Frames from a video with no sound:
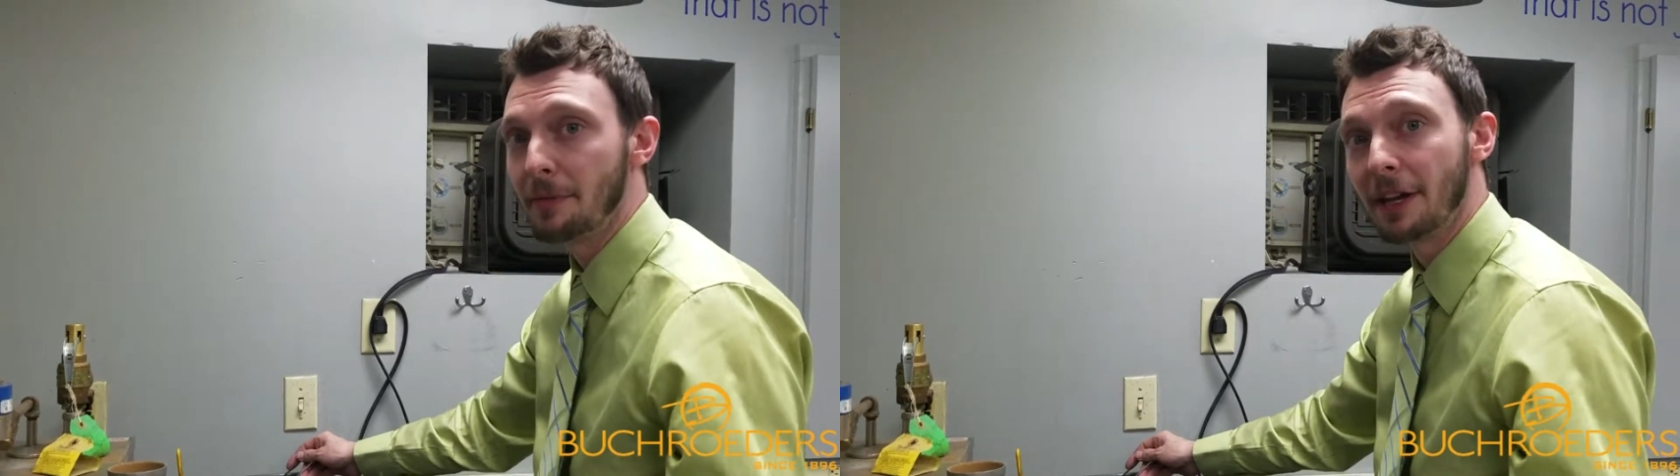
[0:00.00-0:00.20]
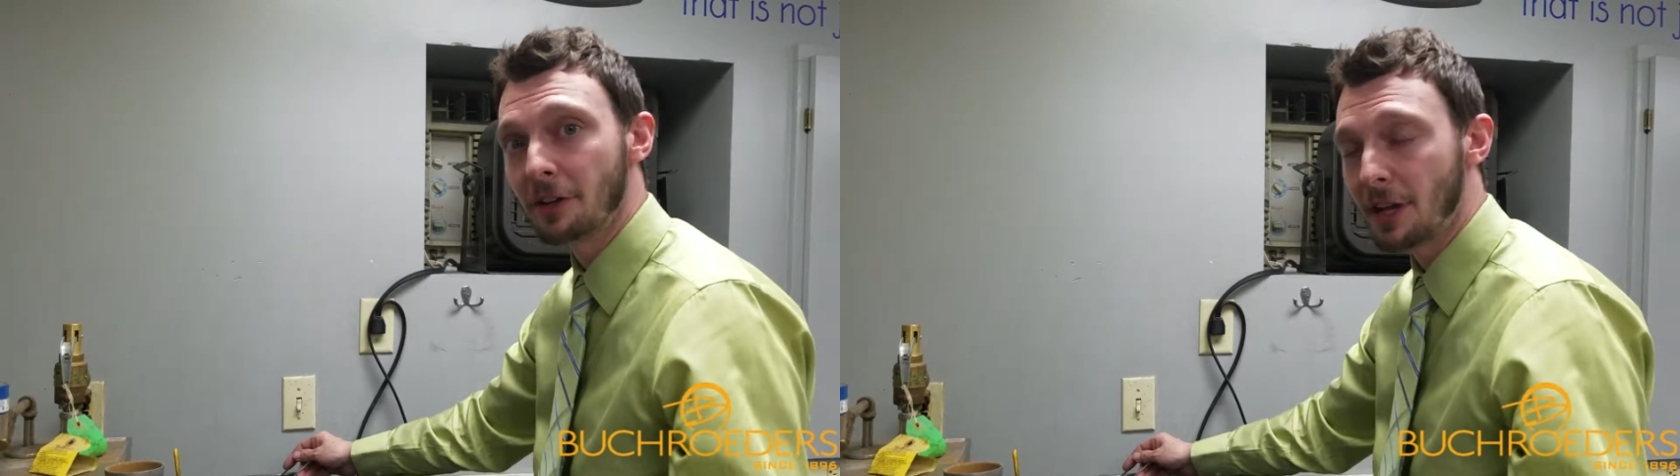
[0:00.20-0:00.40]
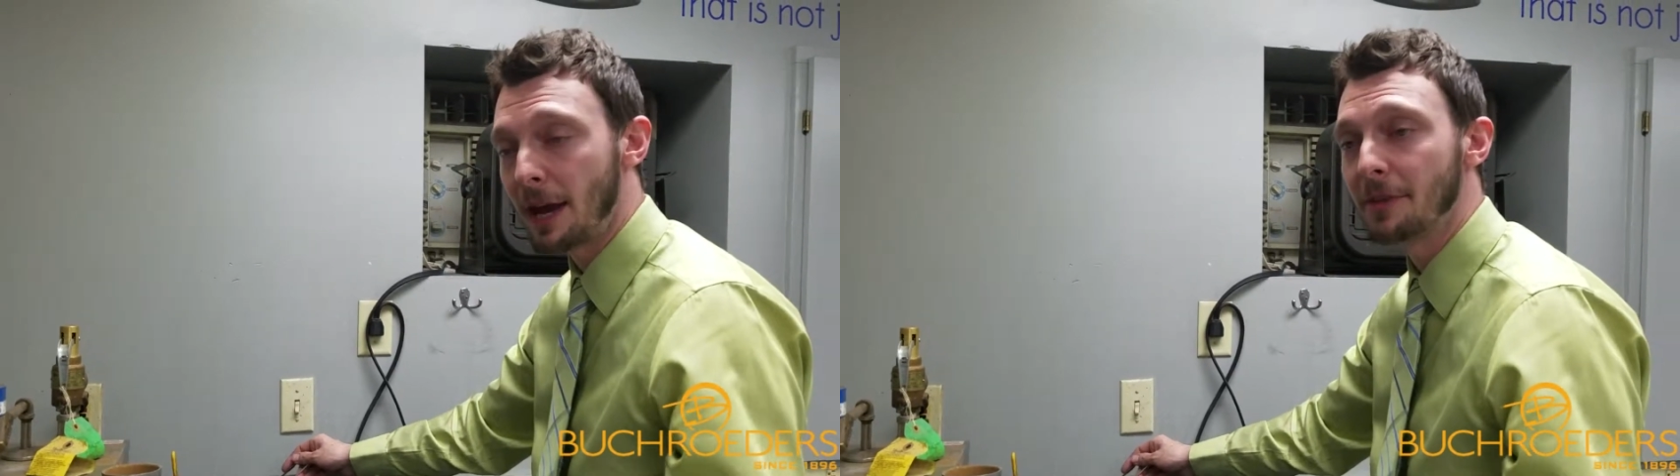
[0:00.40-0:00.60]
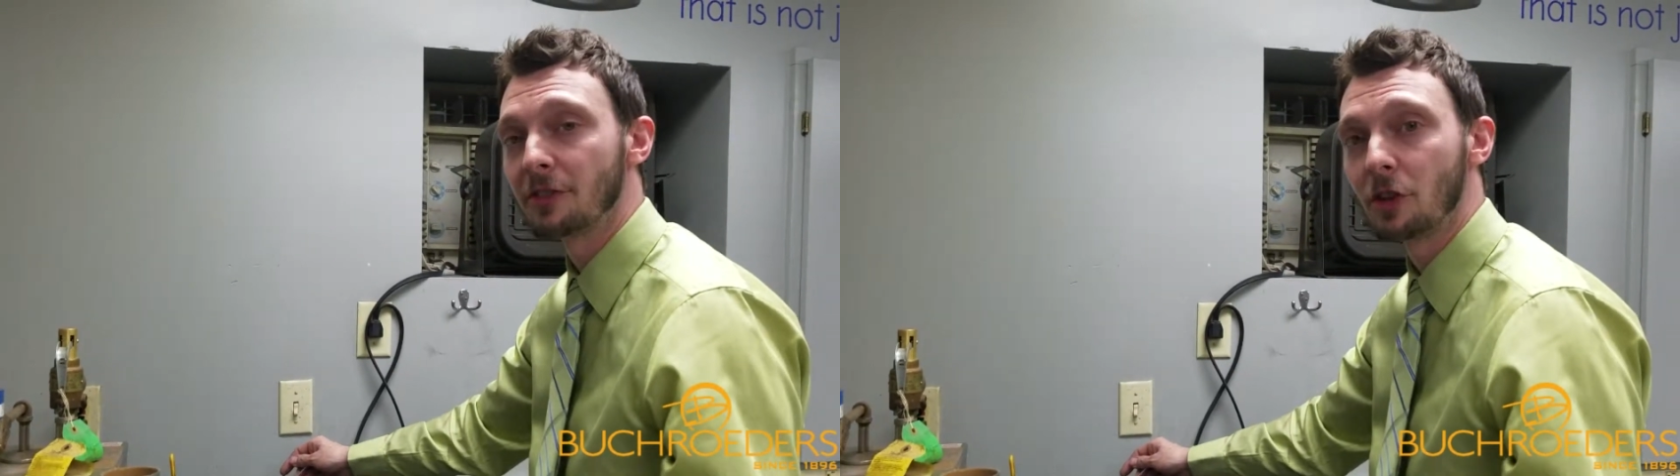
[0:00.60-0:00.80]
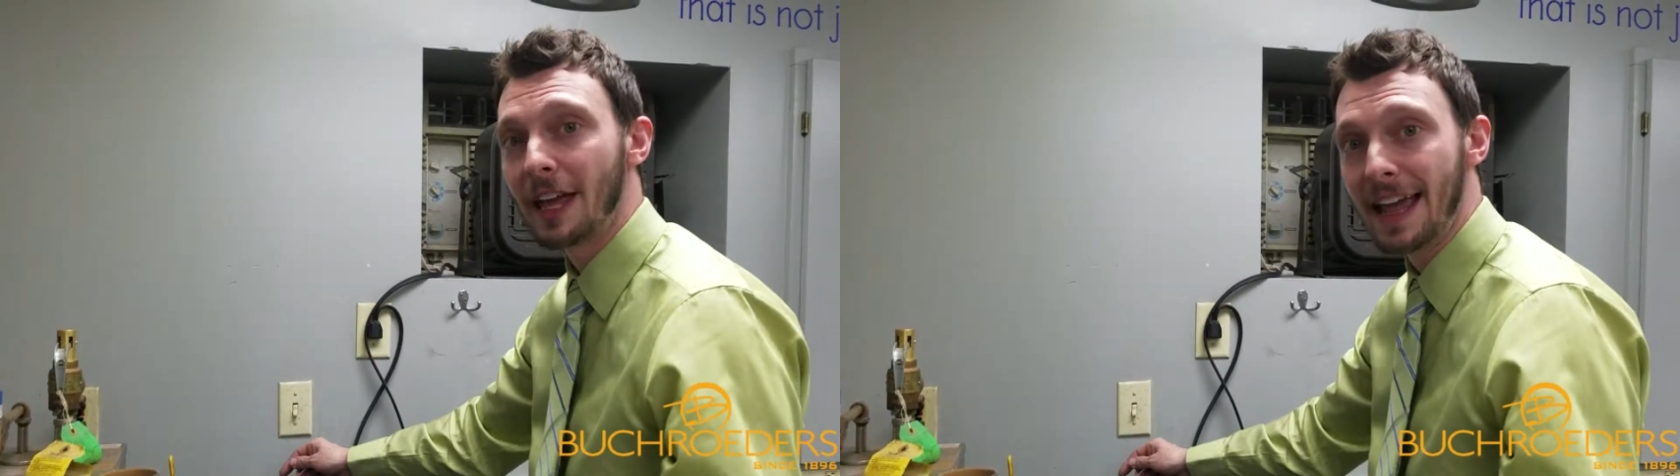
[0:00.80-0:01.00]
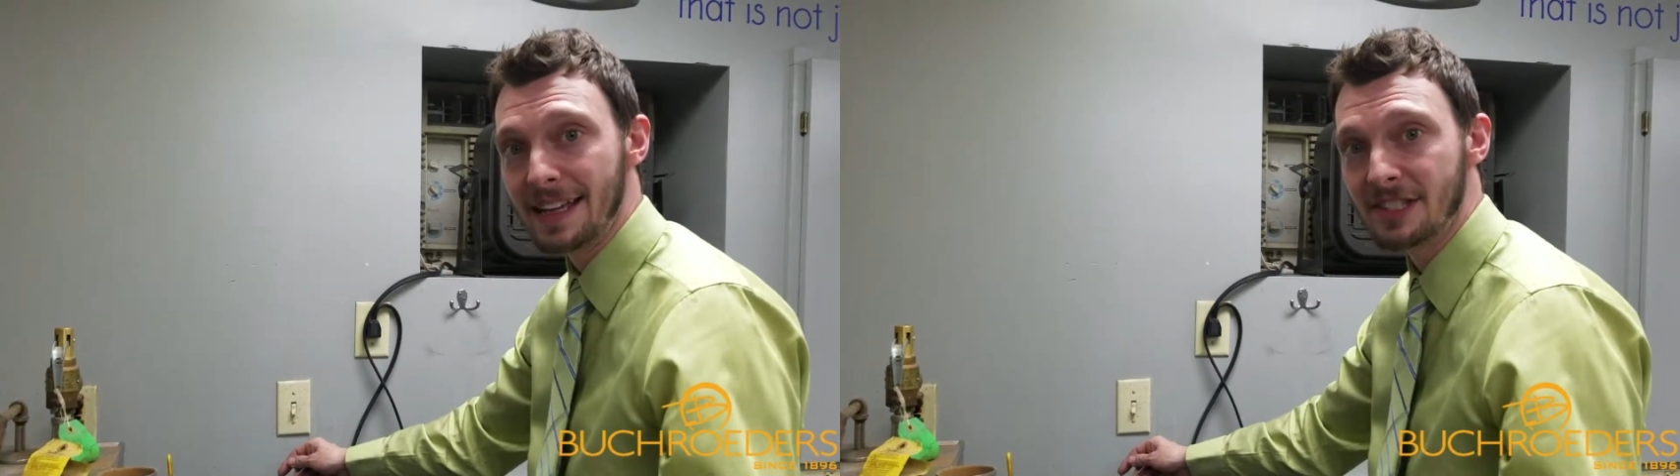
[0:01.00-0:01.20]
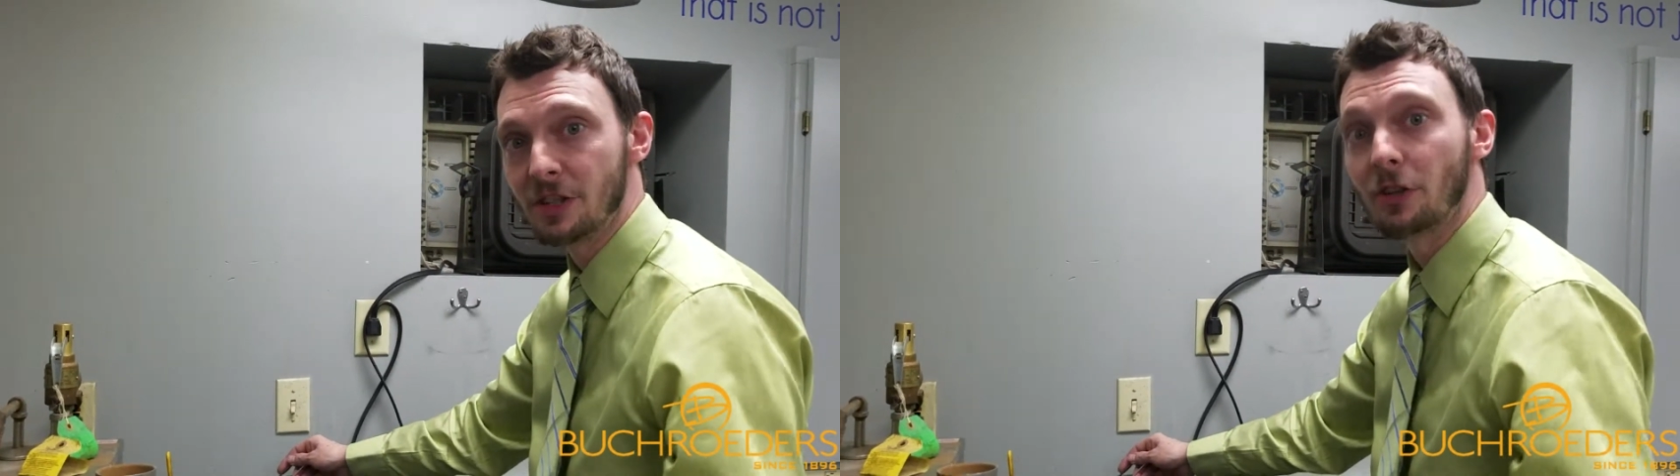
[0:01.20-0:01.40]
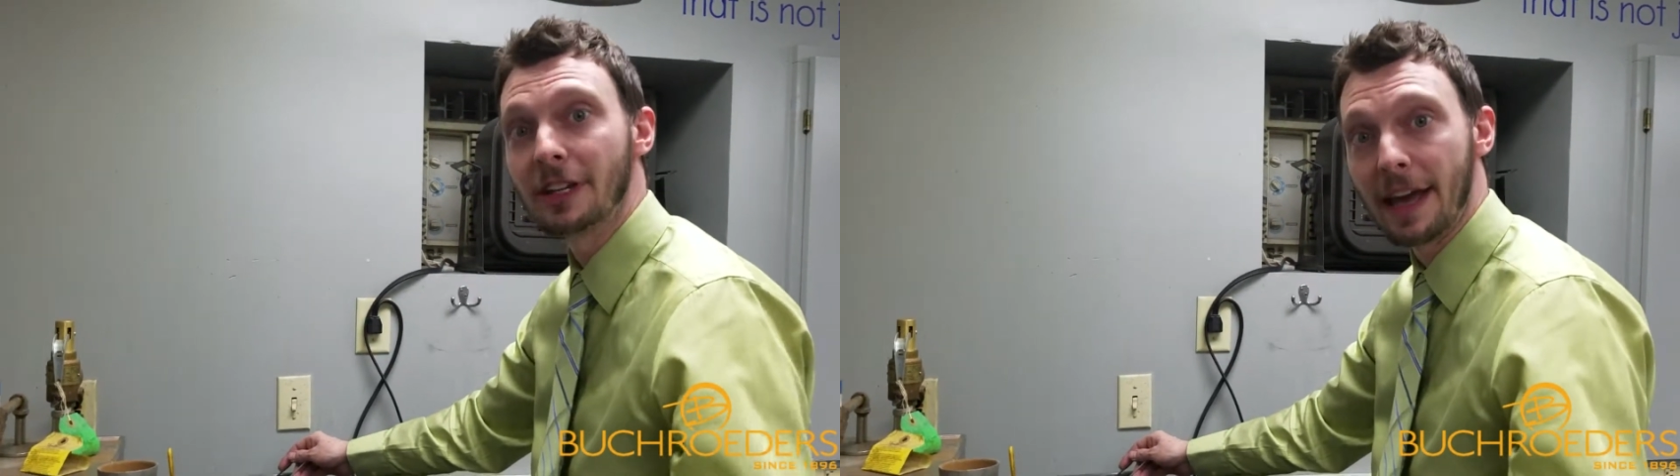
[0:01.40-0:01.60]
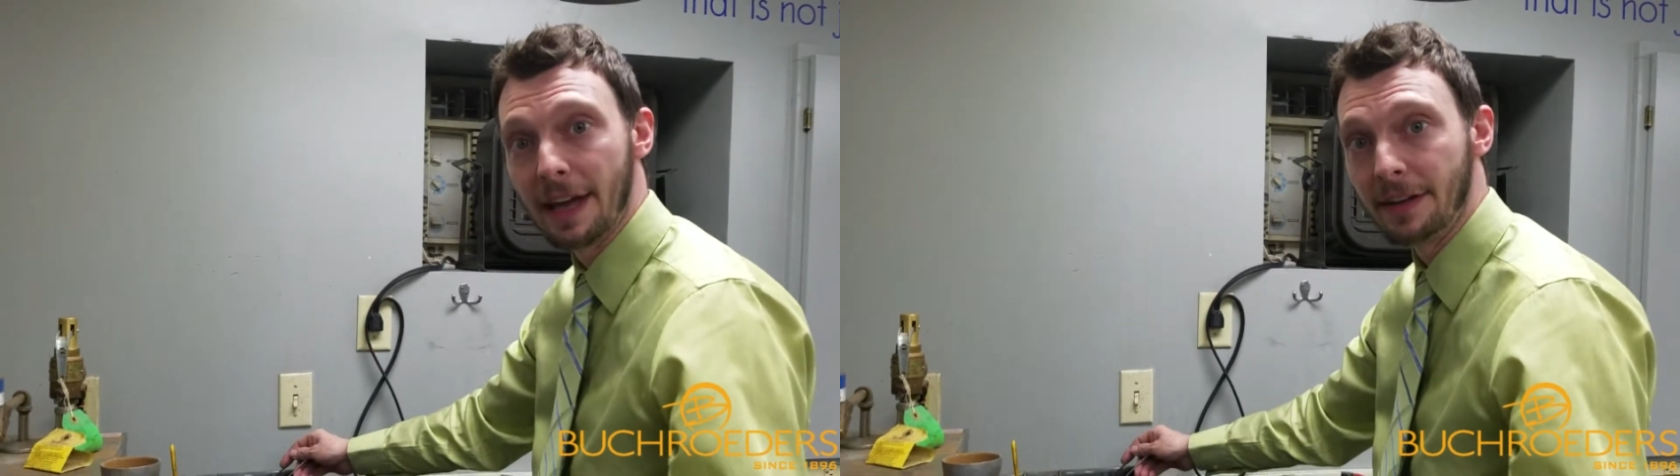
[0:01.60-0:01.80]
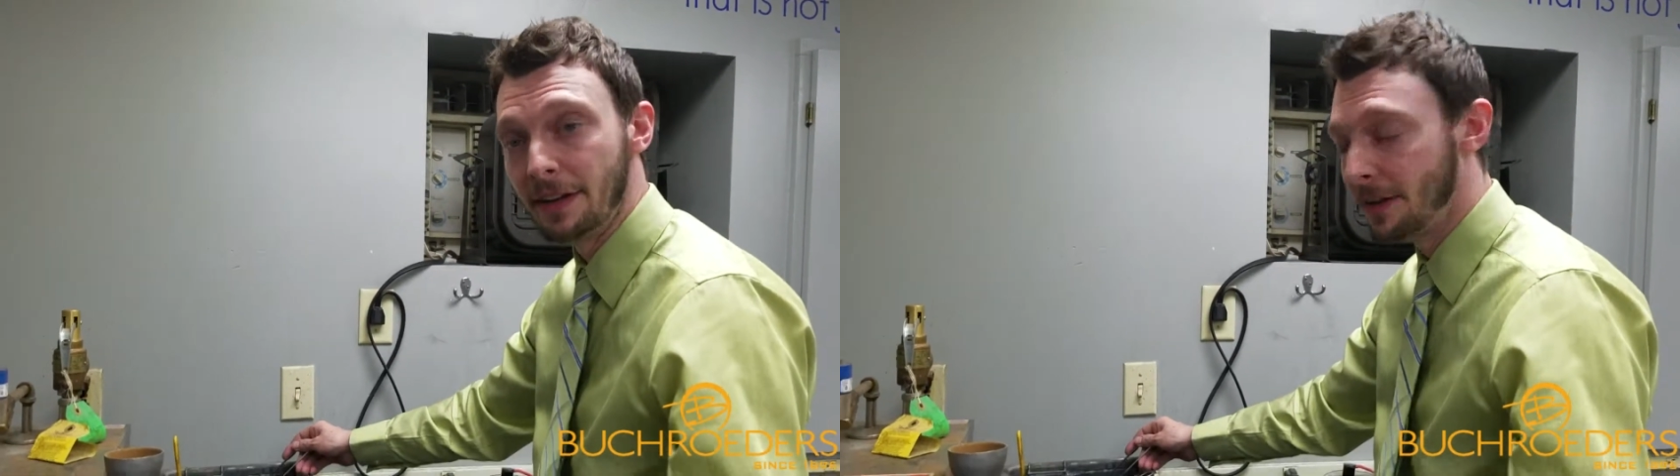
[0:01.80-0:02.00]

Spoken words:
and make your diamonds look hazy or dead.